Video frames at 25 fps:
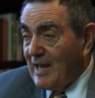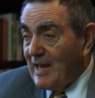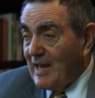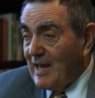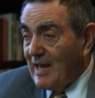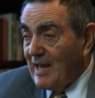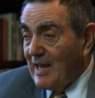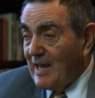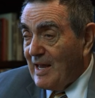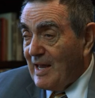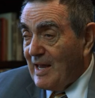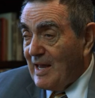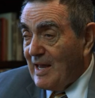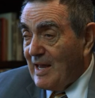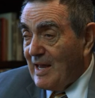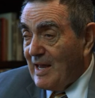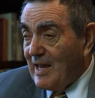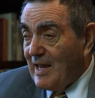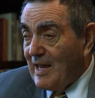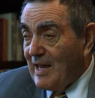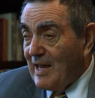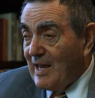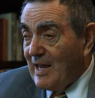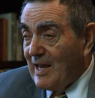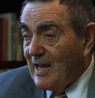
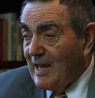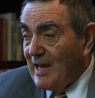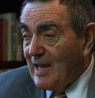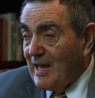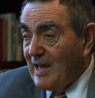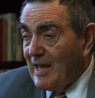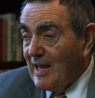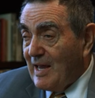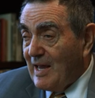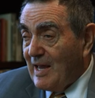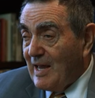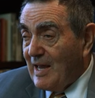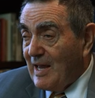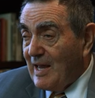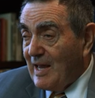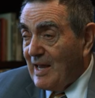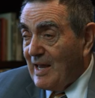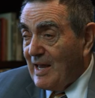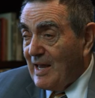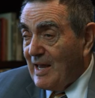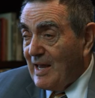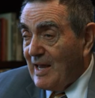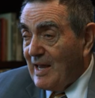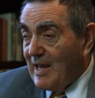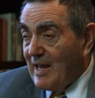
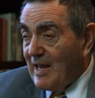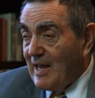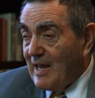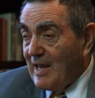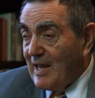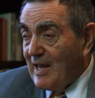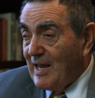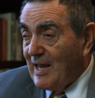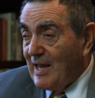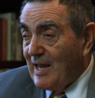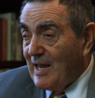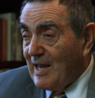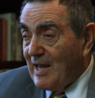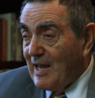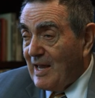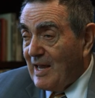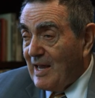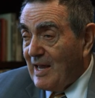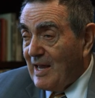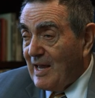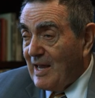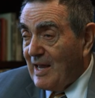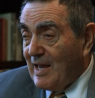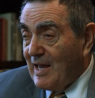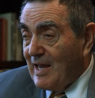
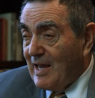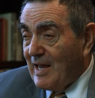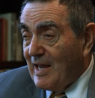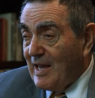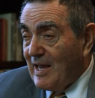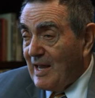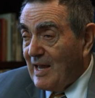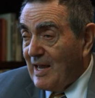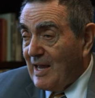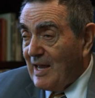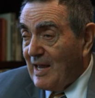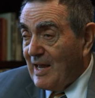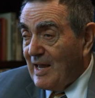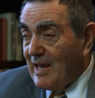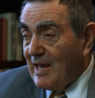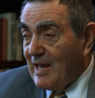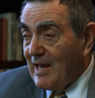(silence)